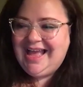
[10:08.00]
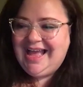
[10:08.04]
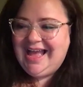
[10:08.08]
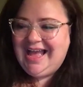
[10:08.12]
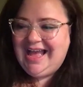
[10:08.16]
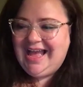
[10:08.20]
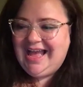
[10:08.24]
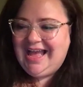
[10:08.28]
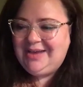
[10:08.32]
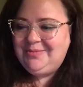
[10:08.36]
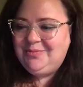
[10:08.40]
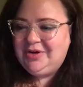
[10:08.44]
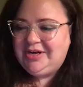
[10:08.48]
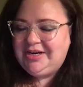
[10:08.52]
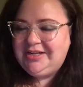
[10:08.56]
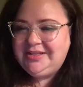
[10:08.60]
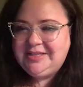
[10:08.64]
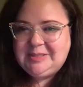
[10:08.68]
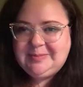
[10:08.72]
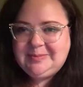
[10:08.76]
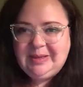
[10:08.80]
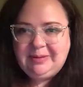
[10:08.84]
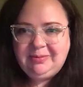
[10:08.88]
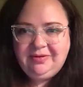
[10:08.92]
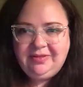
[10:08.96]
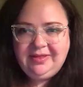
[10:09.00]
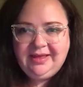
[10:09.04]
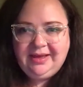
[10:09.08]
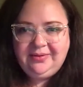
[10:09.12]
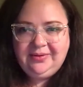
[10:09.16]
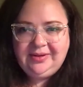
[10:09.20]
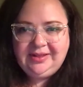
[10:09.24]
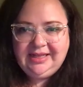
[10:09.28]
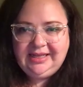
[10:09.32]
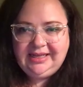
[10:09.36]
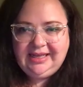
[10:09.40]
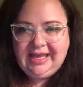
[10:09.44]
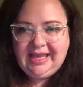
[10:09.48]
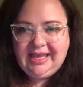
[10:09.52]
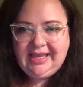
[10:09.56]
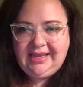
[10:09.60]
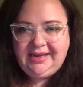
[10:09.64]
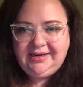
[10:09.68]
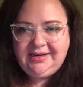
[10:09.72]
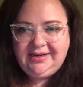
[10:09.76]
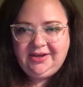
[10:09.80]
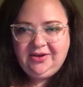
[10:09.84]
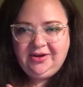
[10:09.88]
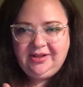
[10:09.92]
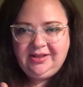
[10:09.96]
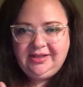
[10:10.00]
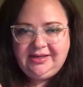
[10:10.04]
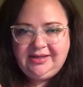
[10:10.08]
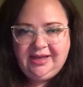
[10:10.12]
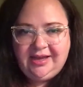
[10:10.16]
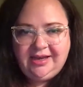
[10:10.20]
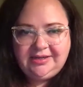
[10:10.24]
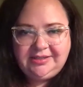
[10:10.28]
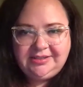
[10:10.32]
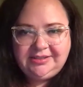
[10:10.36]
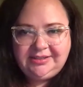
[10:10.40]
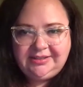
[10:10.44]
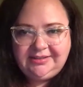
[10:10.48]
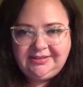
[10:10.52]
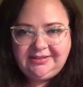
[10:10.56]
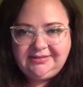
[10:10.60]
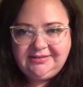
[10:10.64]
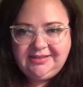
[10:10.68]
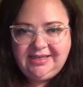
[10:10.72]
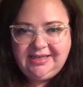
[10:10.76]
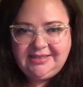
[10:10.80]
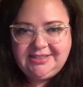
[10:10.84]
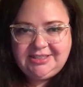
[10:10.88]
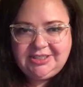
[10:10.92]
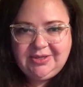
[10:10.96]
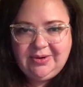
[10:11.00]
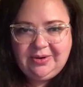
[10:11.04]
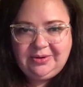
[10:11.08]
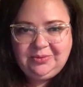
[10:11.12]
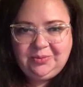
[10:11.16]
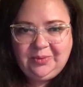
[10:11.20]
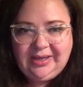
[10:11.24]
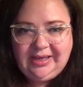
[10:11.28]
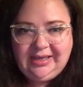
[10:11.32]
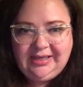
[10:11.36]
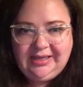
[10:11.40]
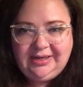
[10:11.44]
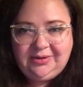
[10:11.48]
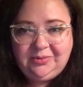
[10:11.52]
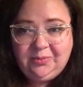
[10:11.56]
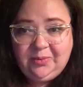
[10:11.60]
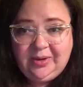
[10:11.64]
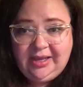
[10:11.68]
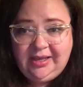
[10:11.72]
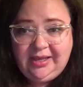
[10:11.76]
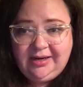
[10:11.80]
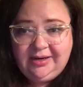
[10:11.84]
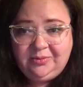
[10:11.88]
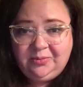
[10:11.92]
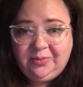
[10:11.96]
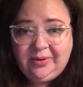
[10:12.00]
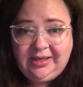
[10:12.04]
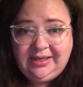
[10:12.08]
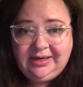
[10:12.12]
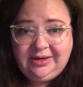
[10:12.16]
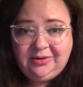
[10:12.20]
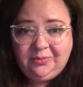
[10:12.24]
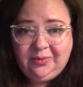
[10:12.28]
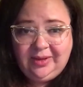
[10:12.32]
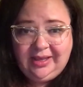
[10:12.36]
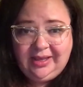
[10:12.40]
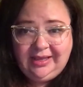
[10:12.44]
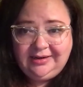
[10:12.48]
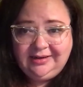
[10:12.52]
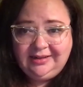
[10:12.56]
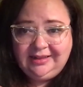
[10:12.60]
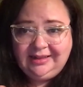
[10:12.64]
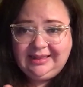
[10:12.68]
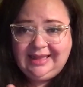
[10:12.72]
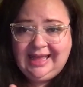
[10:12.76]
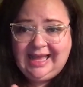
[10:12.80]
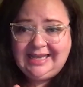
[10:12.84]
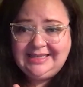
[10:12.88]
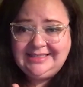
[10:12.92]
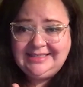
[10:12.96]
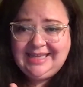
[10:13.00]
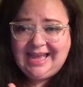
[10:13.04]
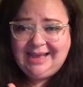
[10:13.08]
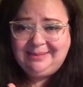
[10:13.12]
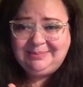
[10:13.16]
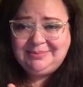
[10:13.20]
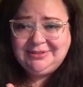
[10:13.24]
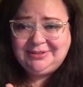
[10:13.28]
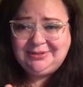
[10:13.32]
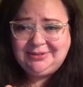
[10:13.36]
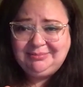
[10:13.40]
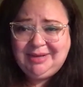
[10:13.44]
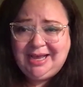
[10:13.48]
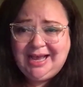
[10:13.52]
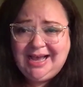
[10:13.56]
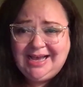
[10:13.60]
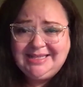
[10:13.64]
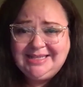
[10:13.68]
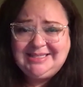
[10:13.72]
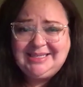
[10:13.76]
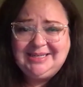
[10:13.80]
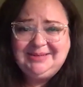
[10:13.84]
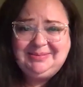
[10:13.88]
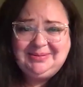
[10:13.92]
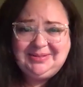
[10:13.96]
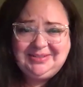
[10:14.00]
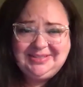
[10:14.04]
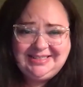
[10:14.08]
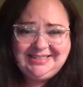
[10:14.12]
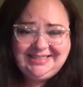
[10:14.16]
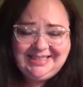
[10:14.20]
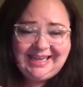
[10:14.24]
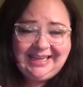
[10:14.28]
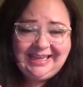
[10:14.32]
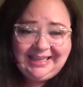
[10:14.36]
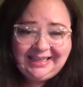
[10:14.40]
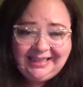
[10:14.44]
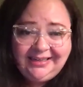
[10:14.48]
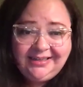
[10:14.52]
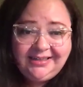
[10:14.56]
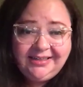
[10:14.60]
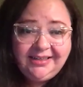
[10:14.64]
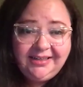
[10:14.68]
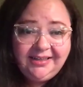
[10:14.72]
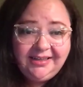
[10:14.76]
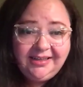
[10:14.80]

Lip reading: I'm one of those people that would like hate to go to the doctor, and so I'd wait and wait and wait and wait until the last absolute possible second.